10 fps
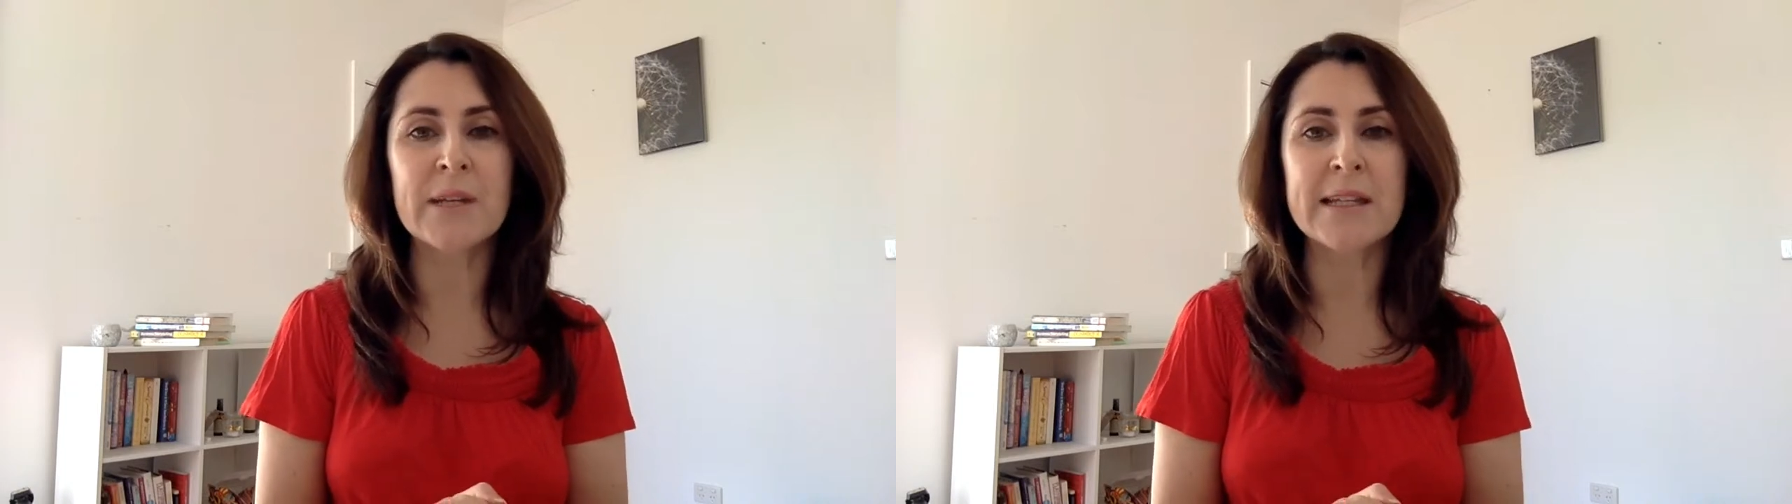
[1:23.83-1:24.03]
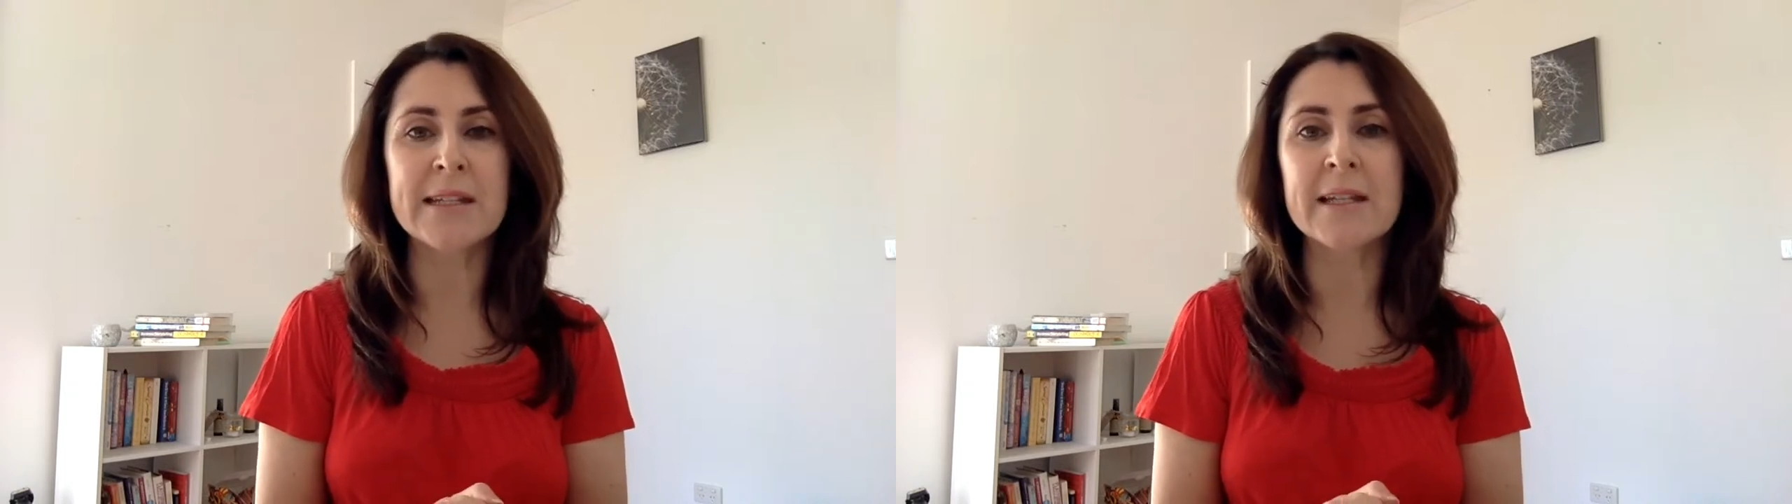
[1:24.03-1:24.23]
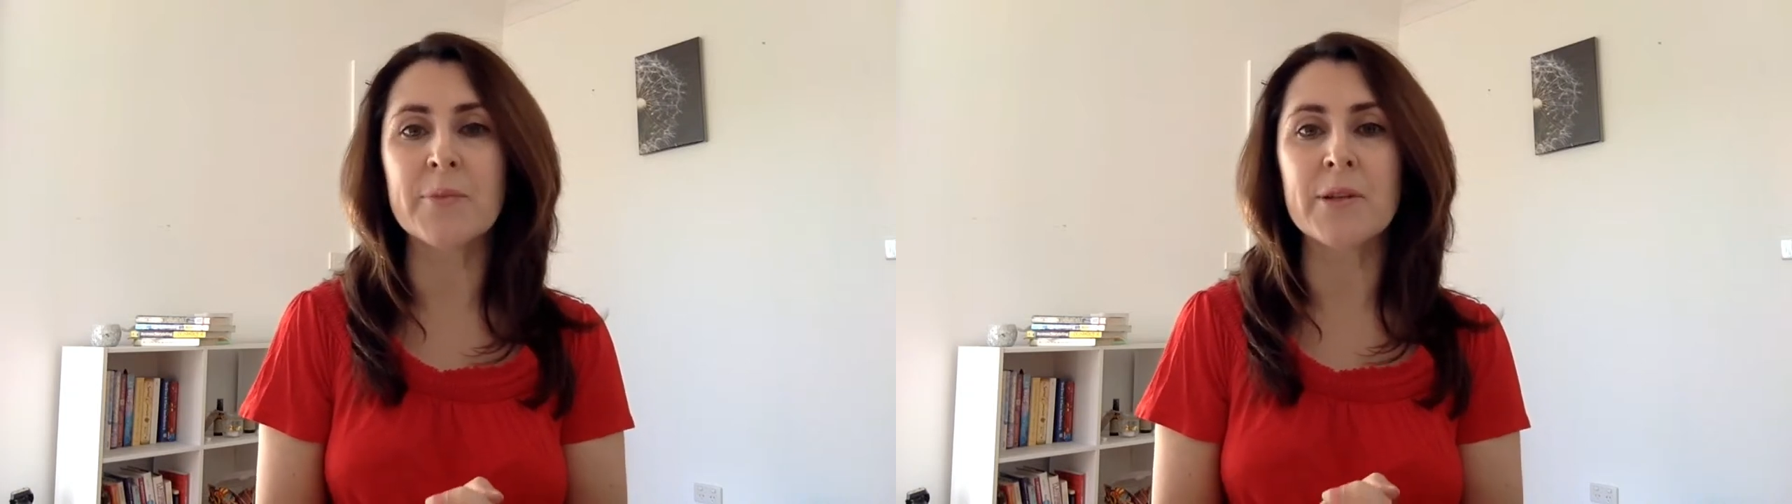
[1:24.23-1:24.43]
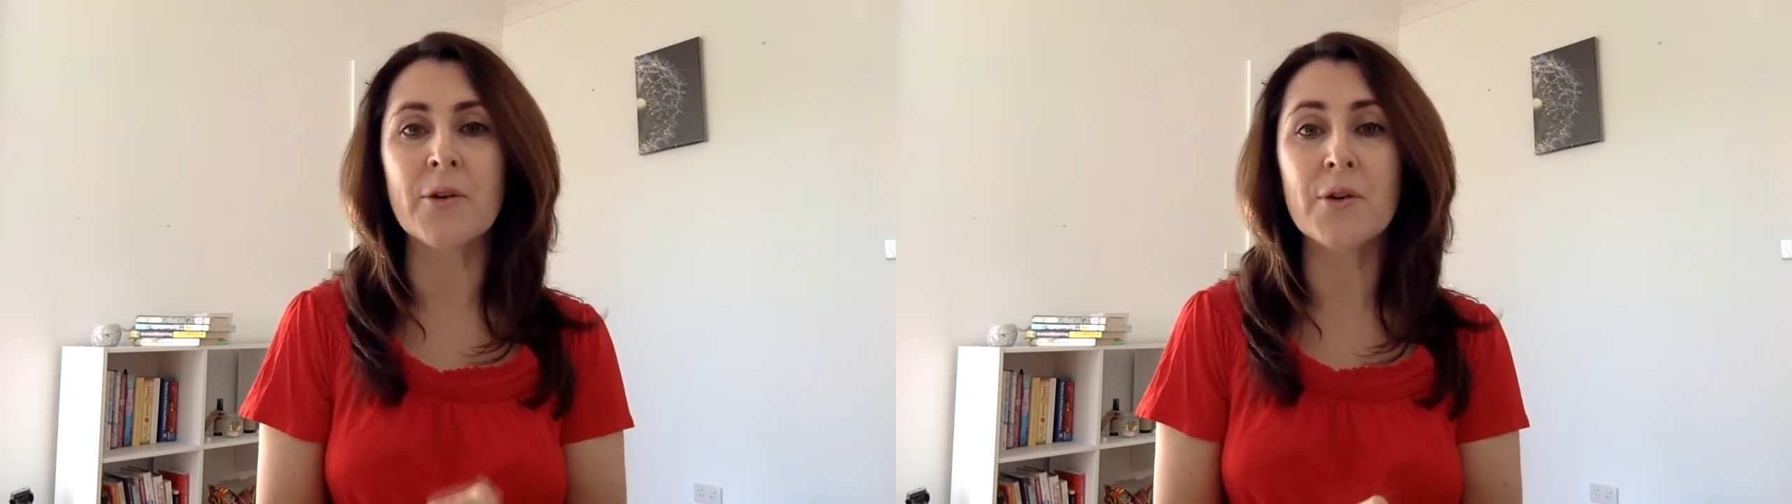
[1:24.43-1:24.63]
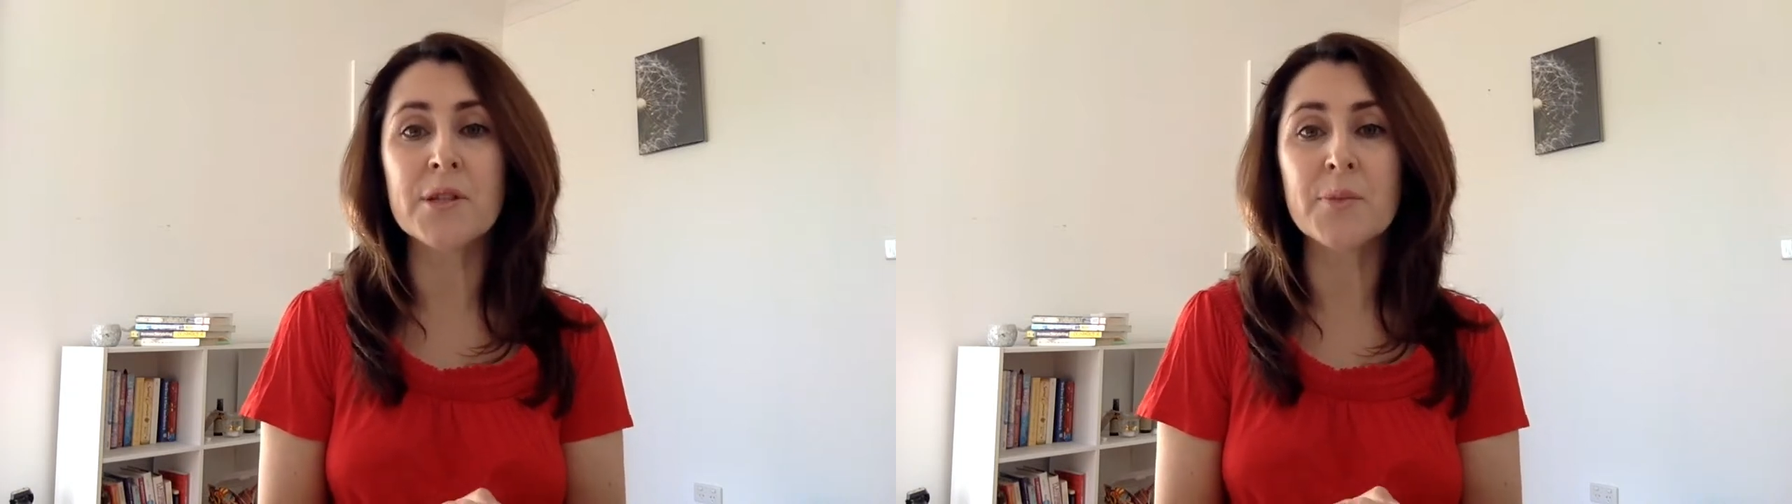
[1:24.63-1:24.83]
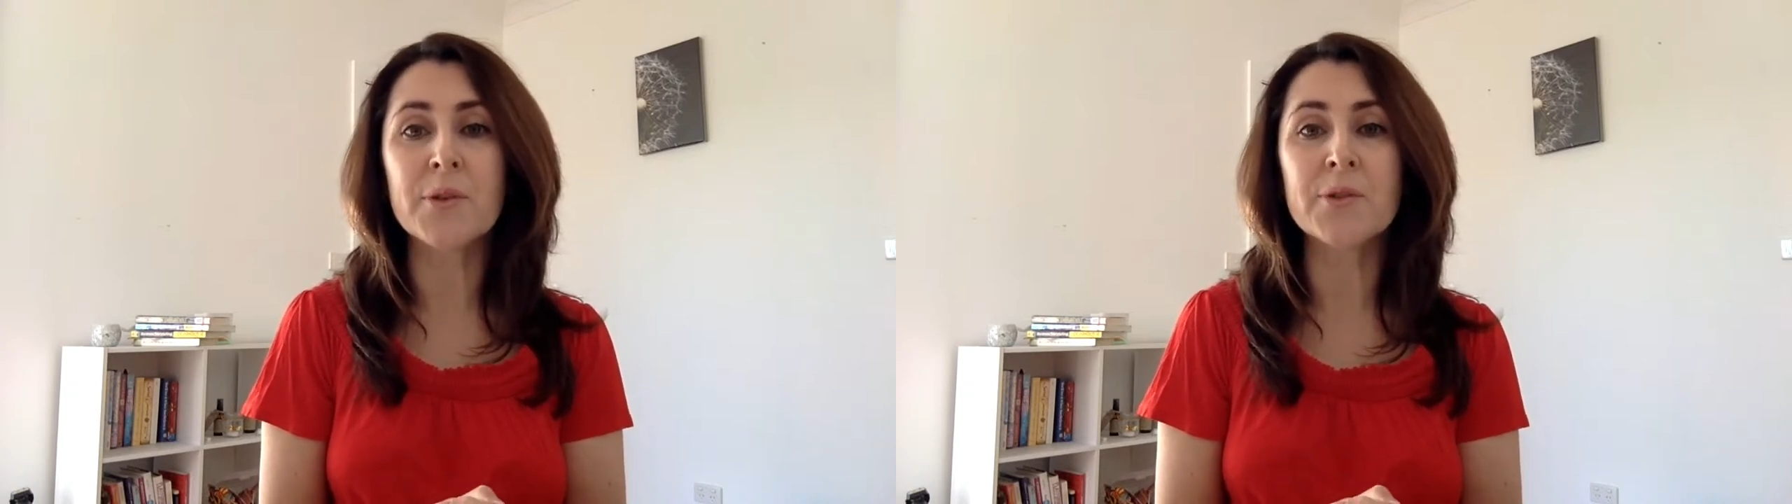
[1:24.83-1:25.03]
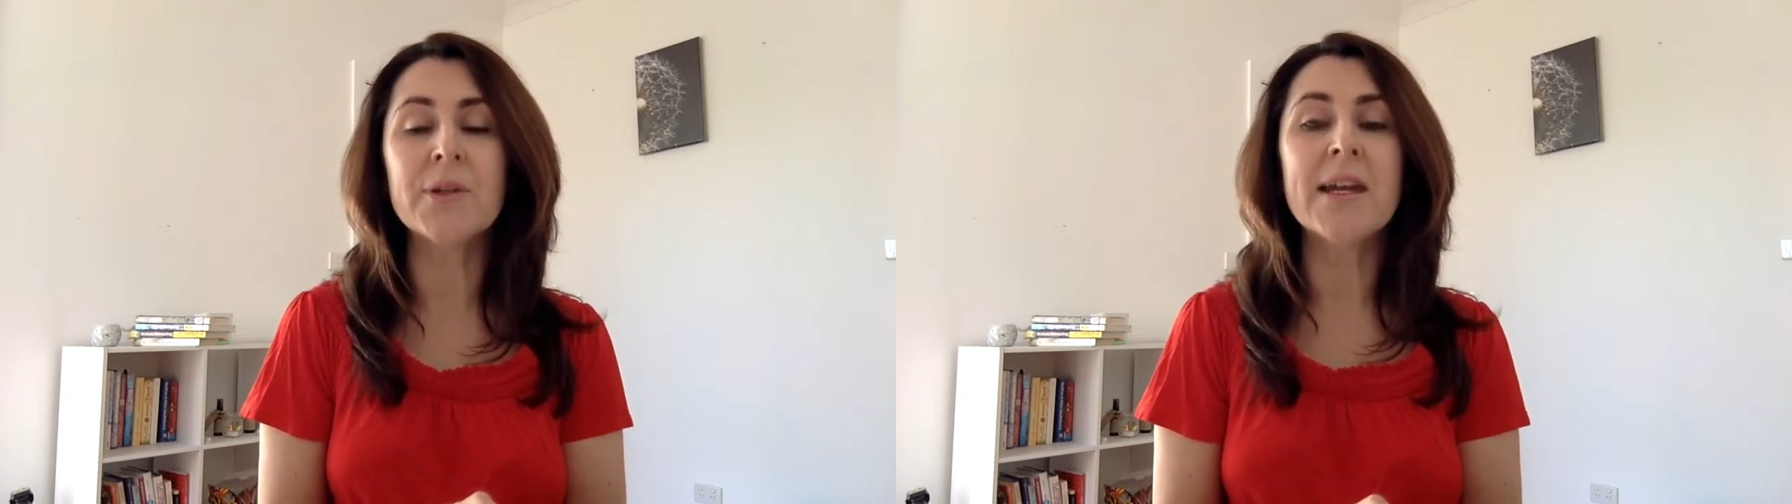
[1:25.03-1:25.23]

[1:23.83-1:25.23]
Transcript: ended up in hospital,